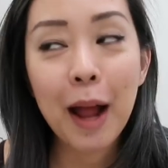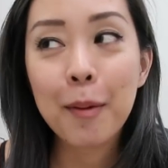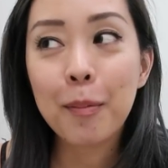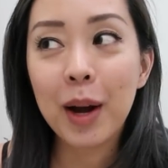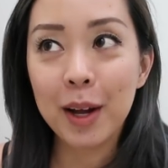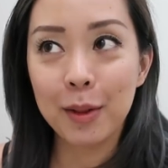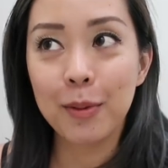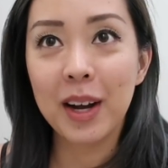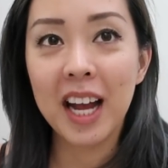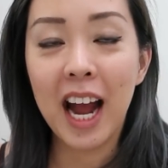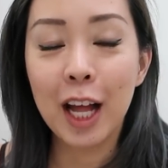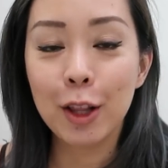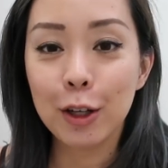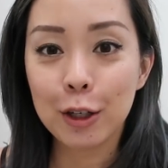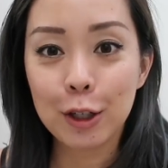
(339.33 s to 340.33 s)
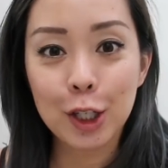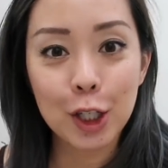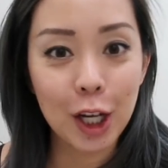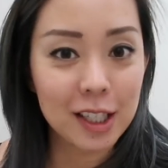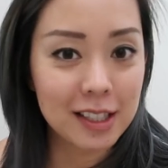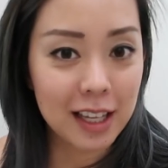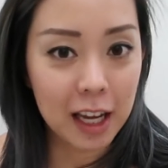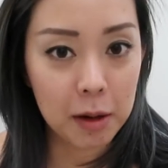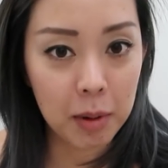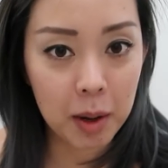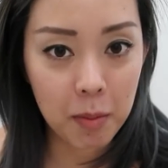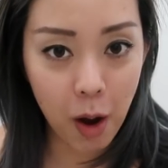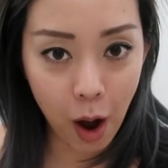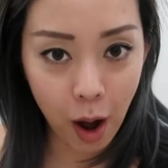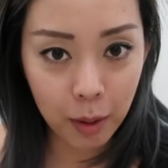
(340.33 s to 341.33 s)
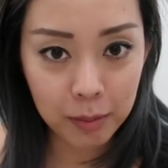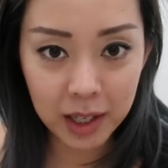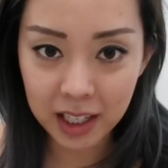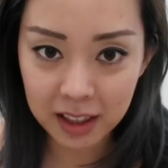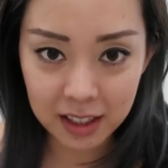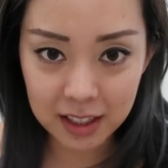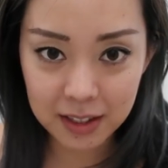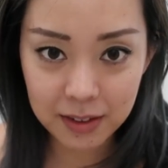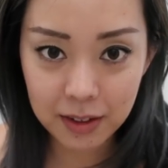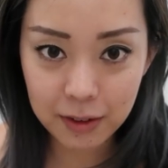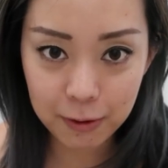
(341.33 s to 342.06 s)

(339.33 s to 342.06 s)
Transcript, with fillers: And by the way, I look just like my mom in this